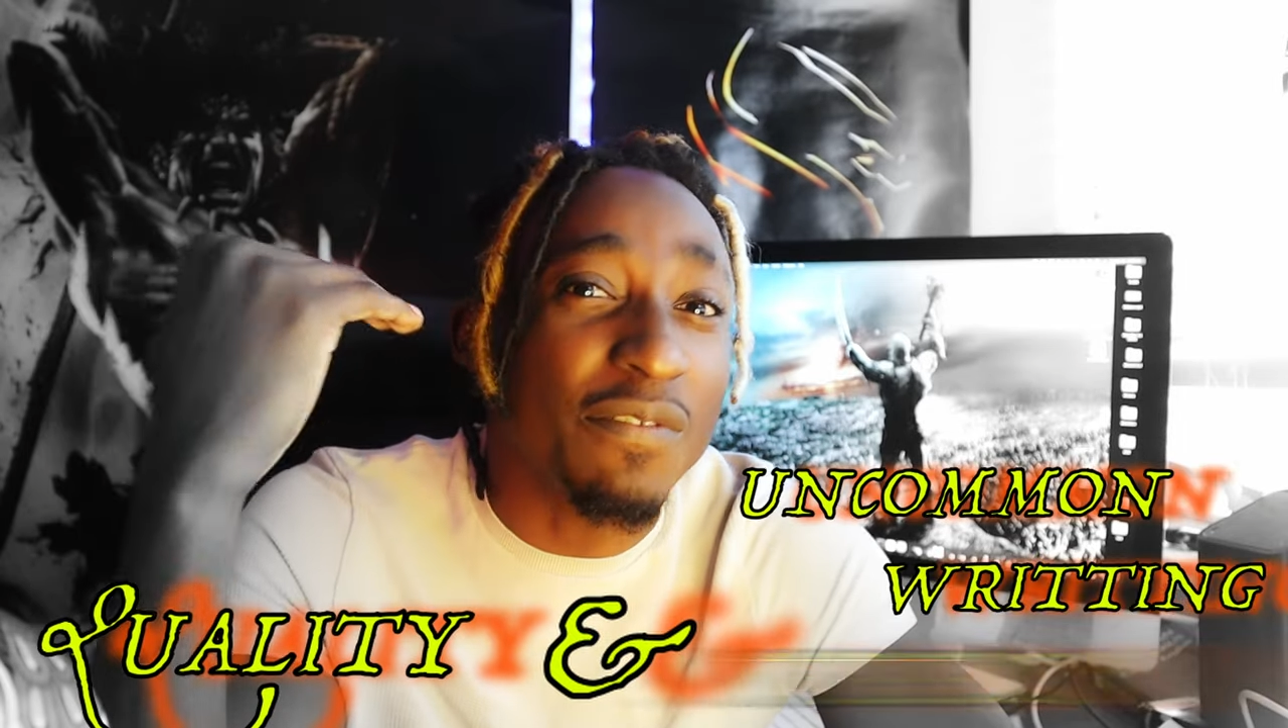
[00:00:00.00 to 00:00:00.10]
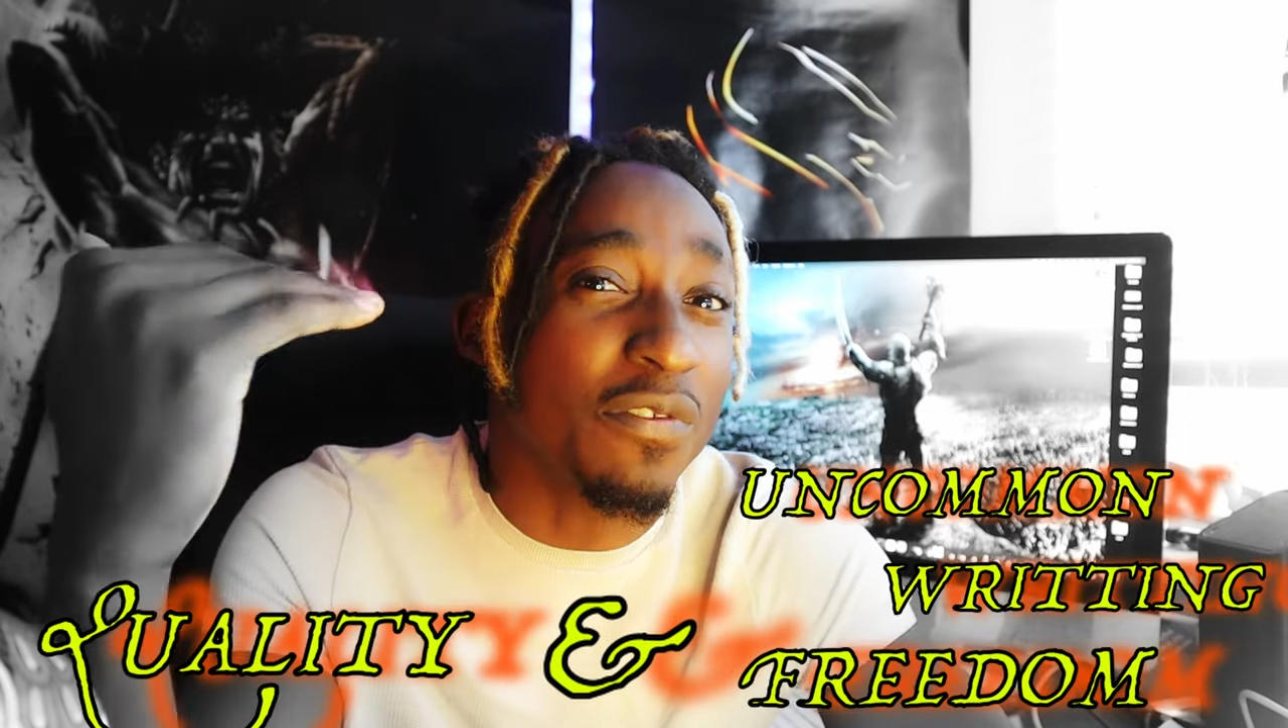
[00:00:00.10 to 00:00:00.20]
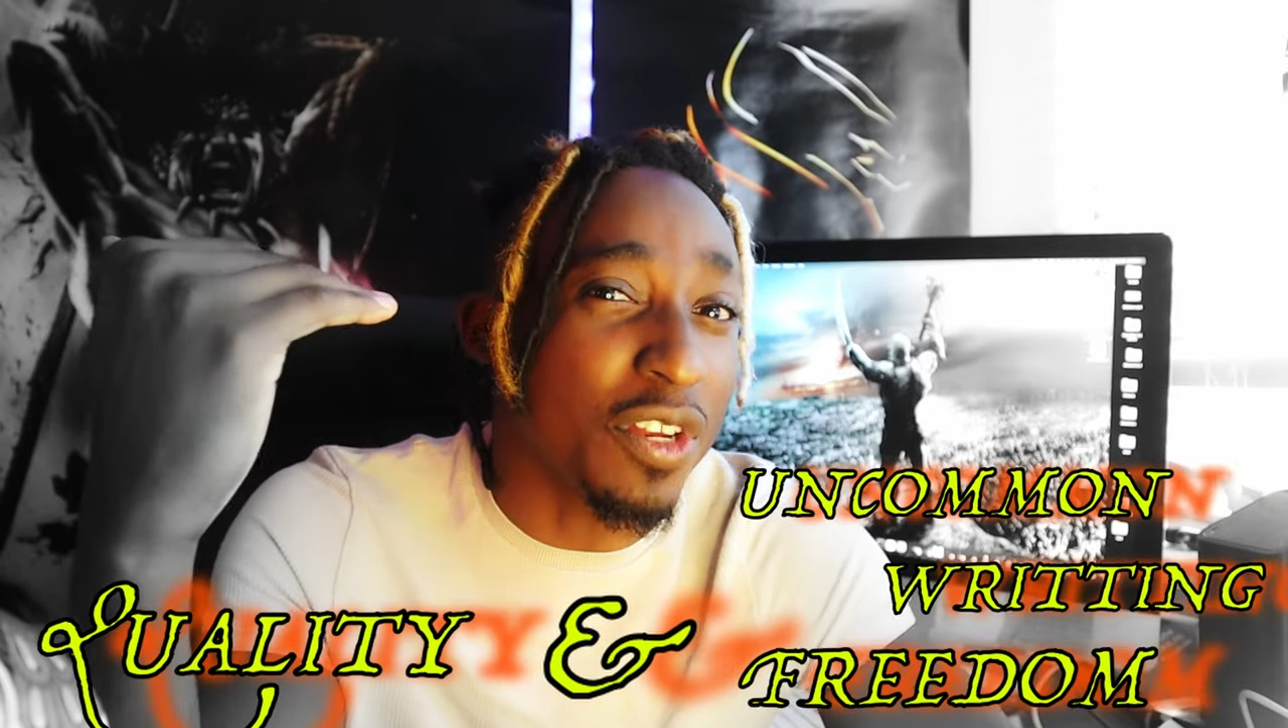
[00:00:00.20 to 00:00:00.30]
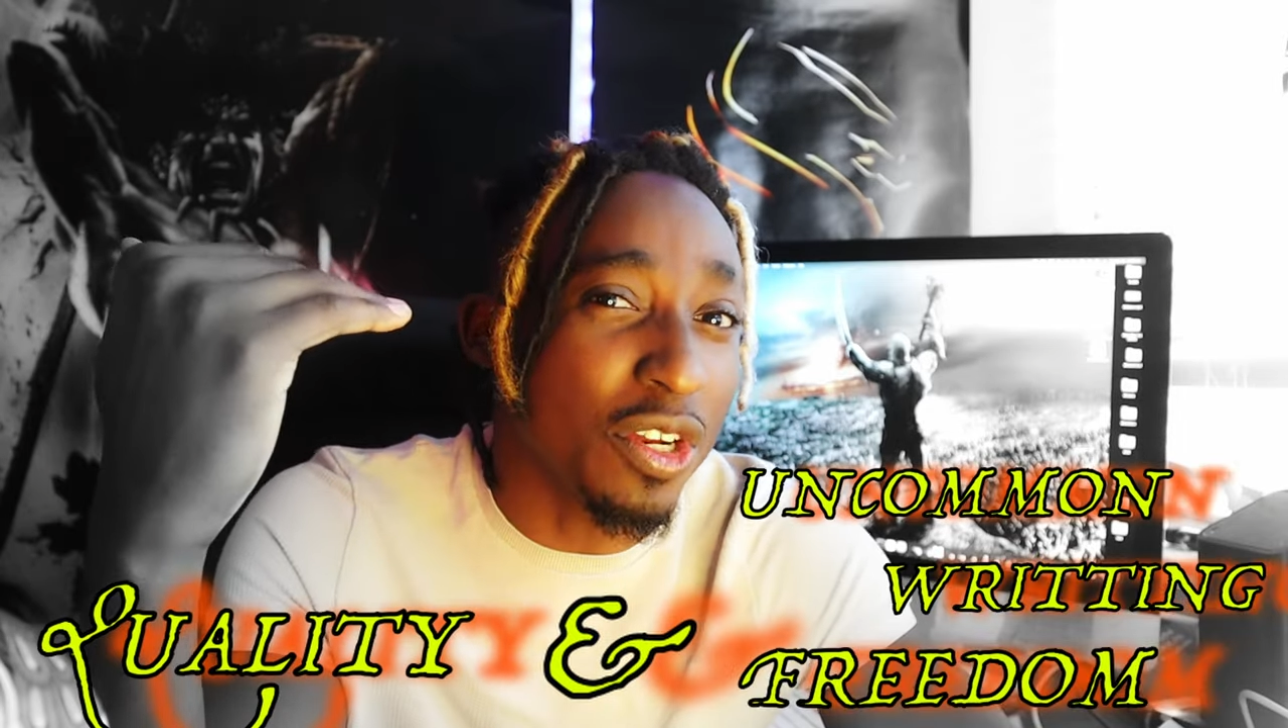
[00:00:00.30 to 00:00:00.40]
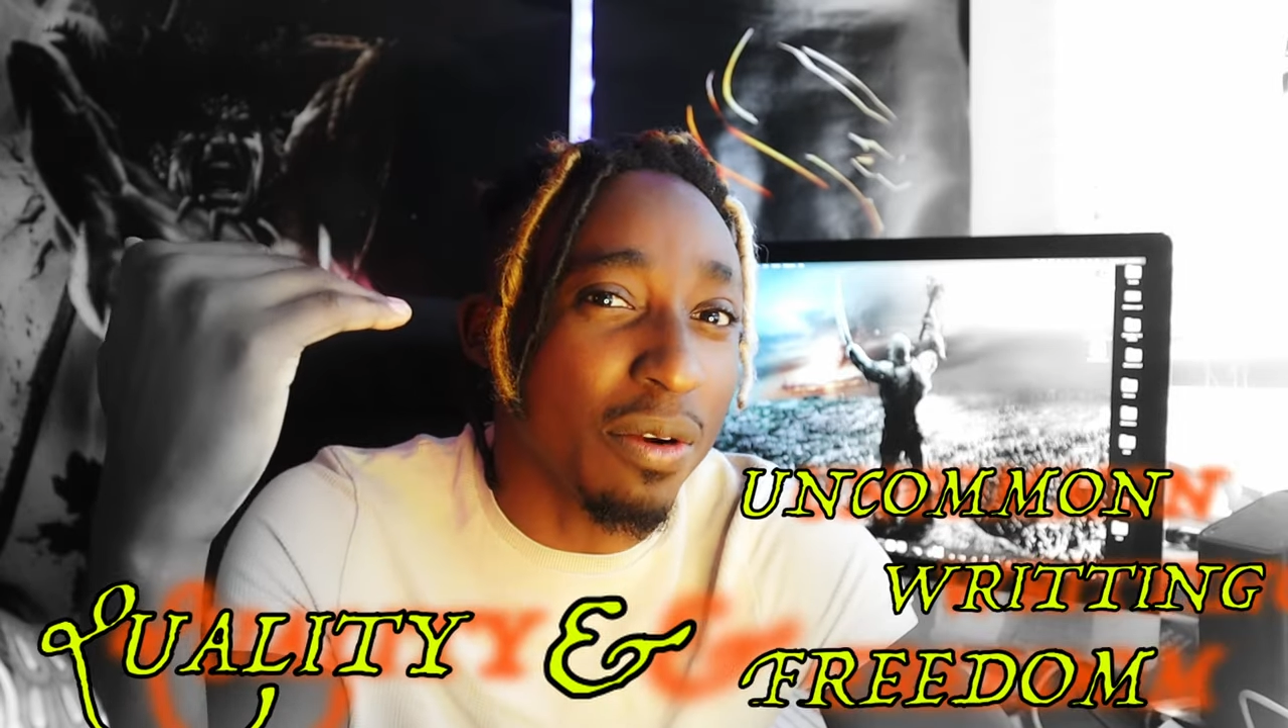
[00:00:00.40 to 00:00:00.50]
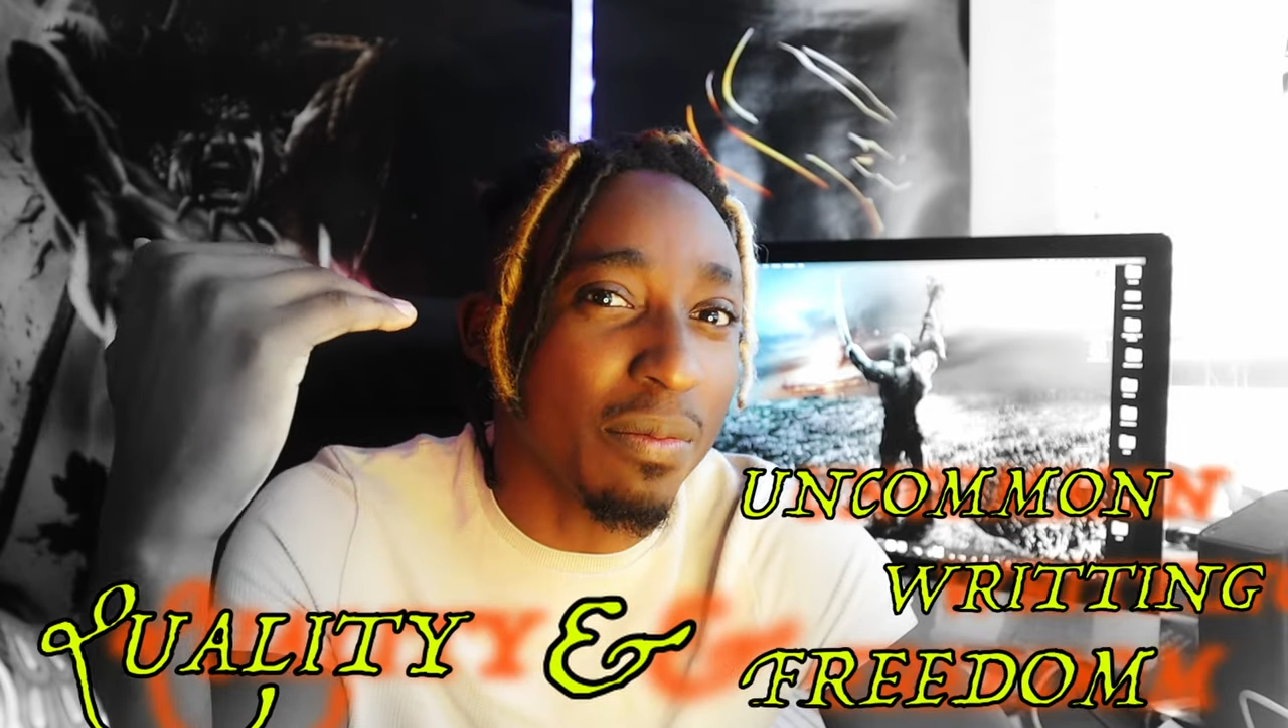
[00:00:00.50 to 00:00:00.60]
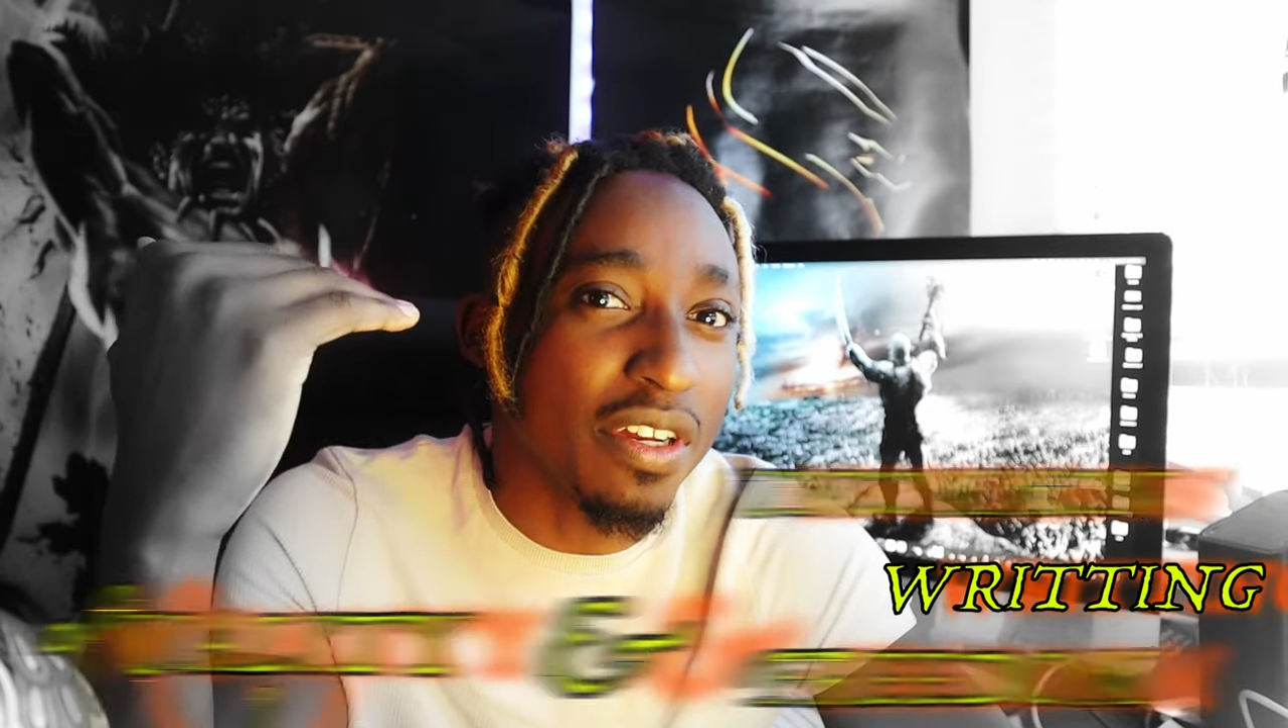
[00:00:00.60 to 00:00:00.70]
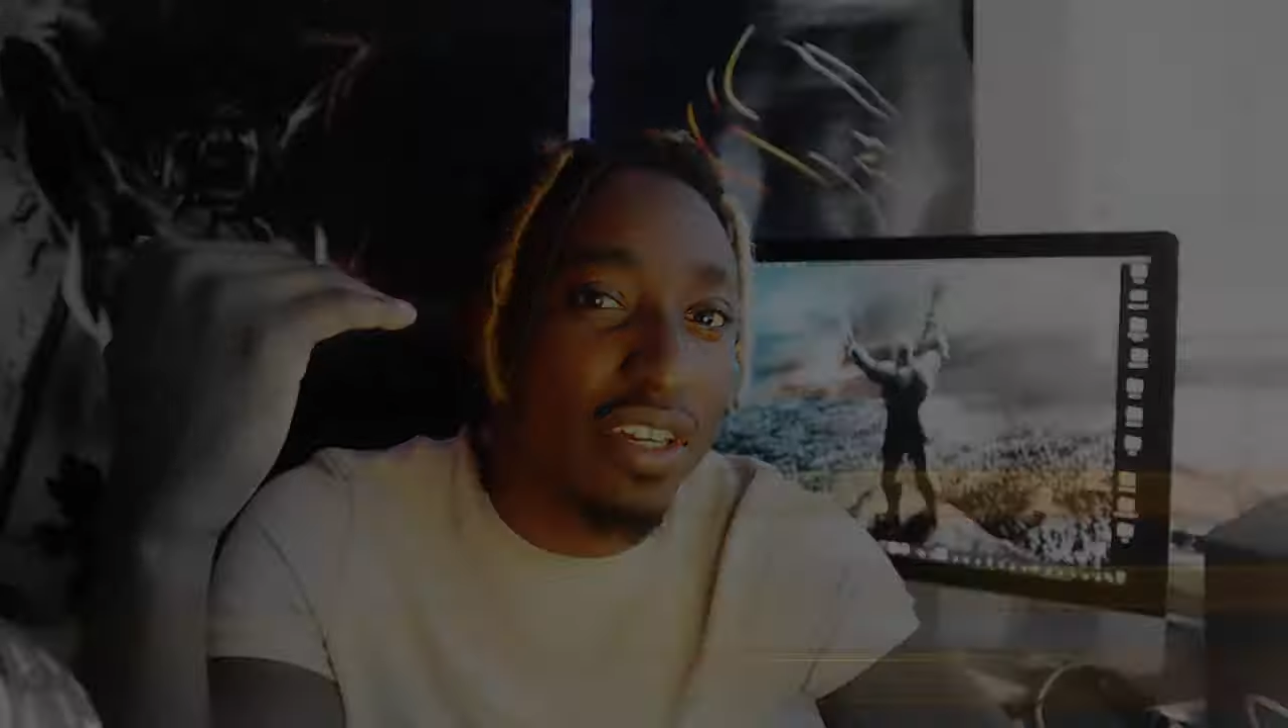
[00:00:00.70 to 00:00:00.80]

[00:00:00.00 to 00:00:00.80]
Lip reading: freedom.